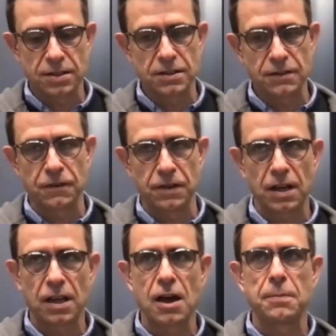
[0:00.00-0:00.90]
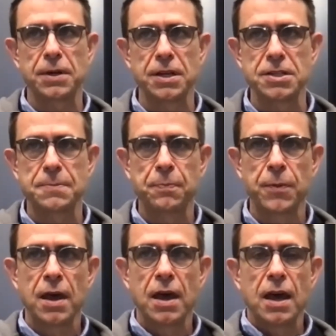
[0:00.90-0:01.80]
different companies.
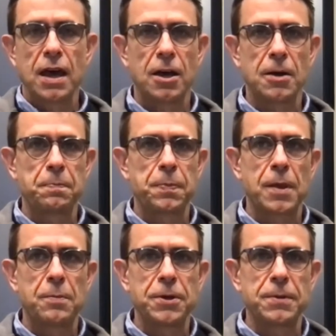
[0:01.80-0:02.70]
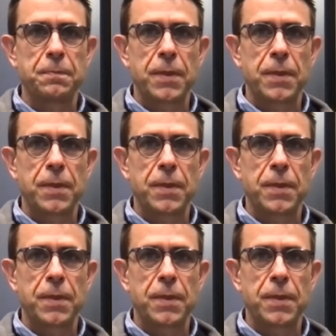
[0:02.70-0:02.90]
But